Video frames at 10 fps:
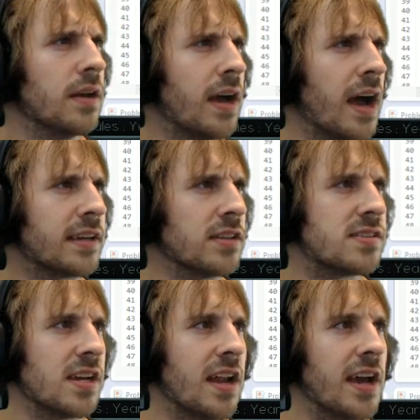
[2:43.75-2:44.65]
I can
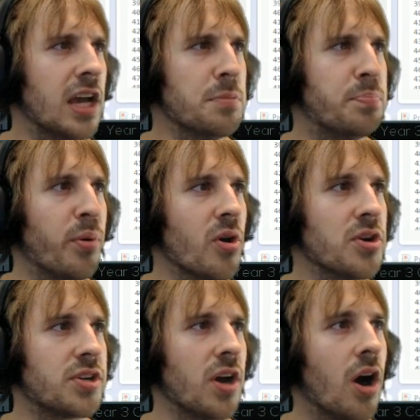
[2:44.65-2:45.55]
say like
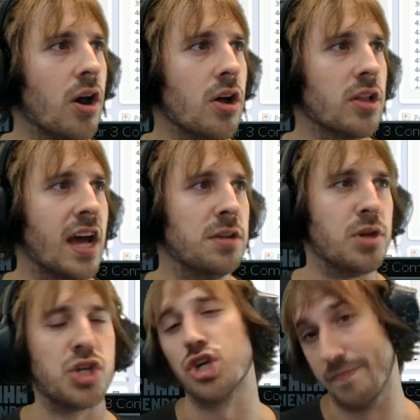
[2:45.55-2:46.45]
import all
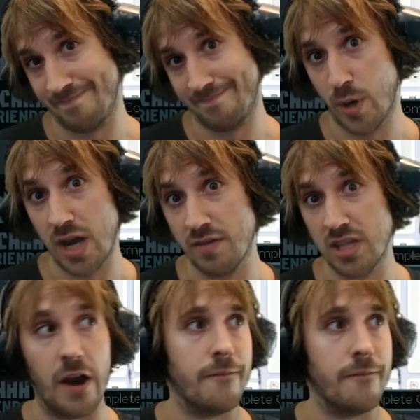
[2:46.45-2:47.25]
animation right over there.